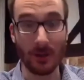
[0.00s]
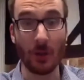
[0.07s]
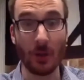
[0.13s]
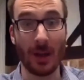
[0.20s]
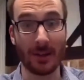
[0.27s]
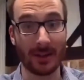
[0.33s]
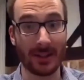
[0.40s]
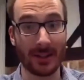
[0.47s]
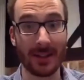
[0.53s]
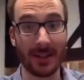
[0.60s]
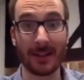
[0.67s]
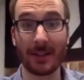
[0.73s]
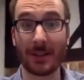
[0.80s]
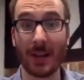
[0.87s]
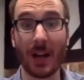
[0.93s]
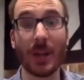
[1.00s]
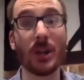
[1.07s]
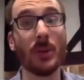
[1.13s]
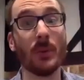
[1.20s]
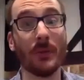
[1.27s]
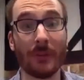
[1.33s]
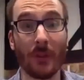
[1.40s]
as I said at the start,
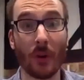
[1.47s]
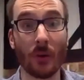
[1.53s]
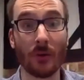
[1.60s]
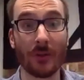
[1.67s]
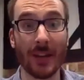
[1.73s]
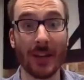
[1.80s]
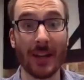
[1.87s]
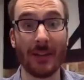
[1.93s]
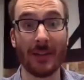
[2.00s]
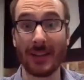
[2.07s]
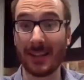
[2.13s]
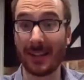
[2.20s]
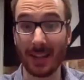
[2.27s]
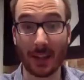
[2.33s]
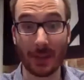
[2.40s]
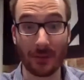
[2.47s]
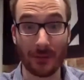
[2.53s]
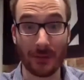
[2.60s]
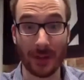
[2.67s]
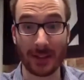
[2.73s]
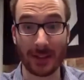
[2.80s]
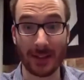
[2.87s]
you were involved in the 6th
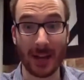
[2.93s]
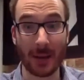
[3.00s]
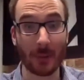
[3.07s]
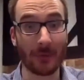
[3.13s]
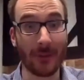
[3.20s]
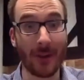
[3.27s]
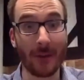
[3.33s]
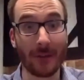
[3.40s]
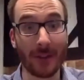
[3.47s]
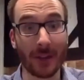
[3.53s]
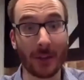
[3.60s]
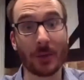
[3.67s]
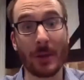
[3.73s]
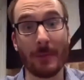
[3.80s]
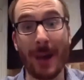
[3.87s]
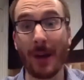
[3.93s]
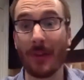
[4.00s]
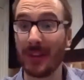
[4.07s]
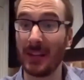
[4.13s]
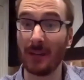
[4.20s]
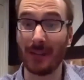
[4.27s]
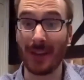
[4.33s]
think tank with Found Vehicles about
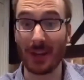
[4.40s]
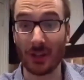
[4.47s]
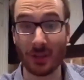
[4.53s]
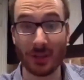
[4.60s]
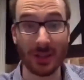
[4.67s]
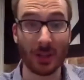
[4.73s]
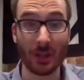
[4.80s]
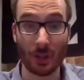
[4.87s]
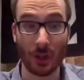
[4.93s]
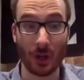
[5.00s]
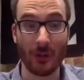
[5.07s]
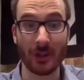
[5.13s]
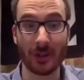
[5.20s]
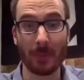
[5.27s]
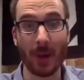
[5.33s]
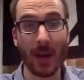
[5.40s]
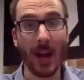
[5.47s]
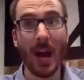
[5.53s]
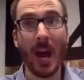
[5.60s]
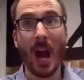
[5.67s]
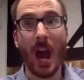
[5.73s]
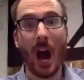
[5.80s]
the innovations in insurance. But
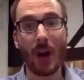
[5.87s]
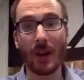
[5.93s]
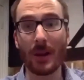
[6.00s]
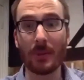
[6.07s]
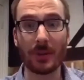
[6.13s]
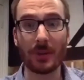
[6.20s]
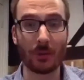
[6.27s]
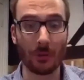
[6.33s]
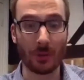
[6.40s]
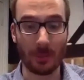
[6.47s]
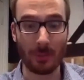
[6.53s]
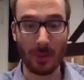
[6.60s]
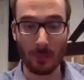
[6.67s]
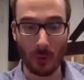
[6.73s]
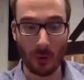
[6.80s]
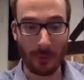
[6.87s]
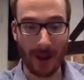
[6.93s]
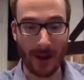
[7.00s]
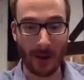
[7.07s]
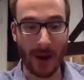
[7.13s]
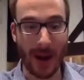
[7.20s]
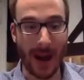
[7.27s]
are you able to talk a bit more
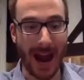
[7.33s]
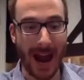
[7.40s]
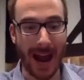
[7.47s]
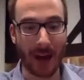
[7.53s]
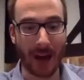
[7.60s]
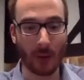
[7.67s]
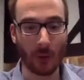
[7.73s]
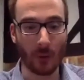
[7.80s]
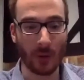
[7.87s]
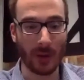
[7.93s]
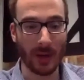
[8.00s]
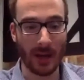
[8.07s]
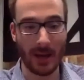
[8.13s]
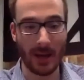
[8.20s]
about how